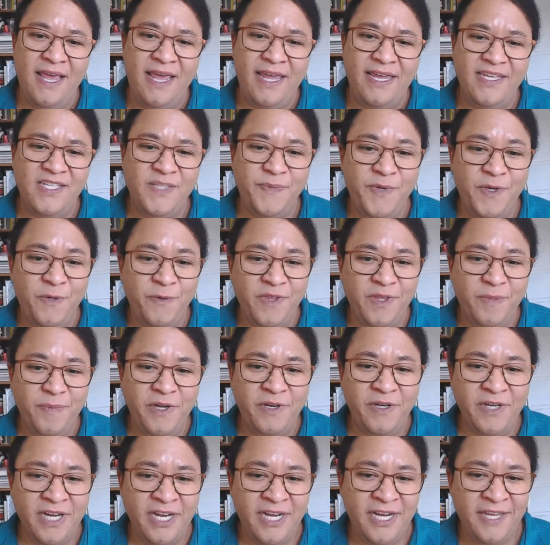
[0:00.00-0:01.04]
He's been with
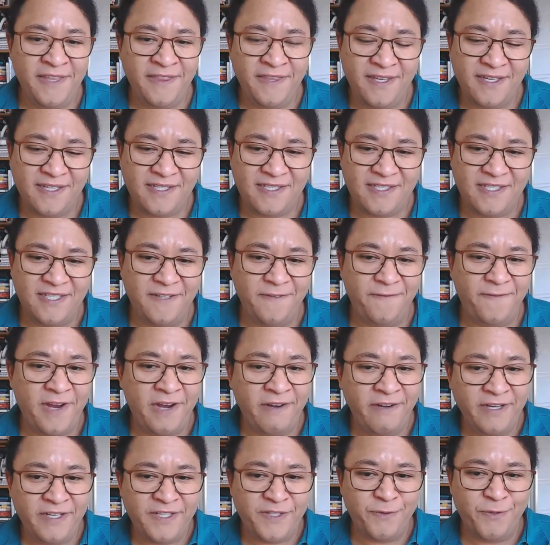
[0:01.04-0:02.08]
American Atheists in
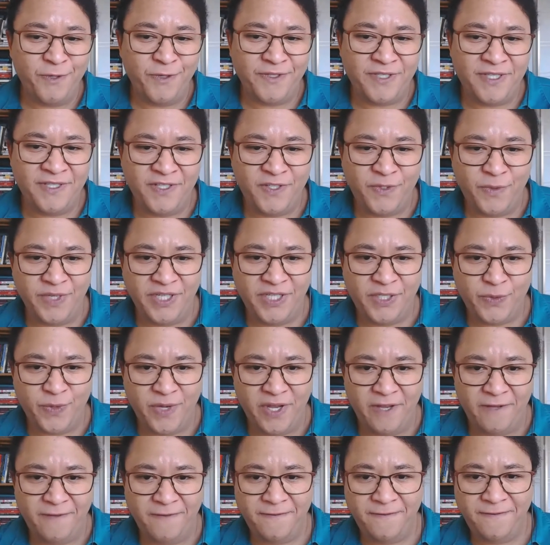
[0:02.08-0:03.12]
various roles since
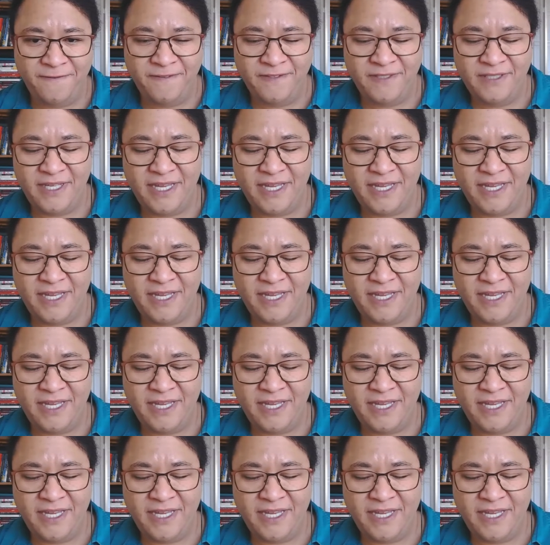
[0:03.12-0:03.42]
2012